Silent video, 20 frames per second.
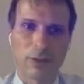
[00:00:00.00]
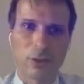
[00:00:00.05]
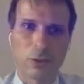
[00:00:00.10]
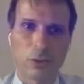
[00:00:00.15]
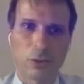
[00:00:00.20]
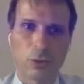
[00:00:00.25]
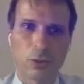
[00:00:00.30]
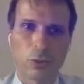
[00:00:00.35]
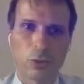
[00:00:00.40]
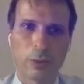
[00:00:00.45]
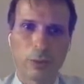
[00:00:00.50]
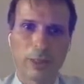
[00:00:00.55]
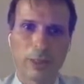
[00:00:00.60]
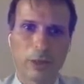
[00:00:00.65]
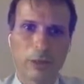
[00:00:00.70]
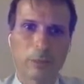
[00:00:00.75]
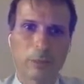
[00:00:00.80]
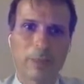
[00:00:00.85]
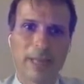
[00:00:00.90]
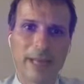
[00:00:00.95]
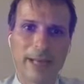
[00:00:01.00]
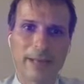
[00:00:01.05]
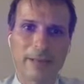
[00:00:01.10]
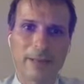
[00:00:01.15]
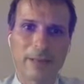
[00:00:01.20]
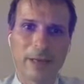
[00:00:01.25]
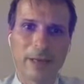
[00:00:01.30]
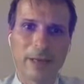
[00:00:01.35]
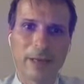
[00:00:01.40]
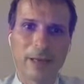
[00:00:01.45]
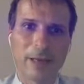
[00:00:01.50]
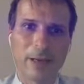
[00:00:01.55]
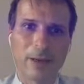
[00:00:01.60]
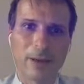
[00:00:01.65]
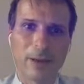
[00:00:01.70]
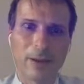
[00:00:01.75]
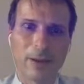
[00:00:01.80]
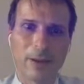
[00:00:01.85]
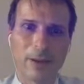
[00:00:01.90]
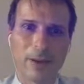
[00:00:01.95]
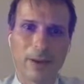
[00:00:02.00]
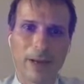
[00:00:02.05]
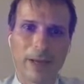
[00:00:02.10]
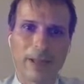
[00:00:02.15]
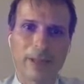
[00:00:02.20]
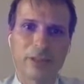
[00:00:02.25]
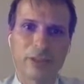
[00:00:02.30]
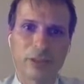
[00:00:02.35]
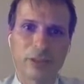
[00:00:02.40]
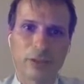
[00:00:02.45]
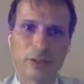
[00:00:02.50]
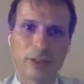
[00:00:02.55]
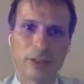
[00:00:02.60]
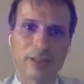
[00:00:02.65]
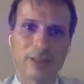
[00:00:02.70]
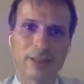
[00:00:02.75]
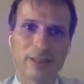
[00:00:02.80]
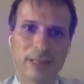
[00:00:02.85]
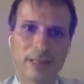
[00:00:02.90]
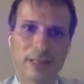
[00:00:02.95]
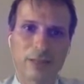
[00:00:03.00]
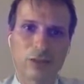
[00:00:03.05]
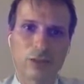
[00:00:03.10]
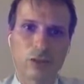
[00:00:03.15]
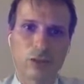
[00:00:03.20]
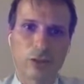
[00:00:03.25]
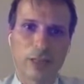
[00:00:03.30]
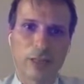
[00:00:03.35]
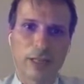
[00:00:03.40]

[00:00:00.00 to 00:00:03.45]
you will not be enter inside the joint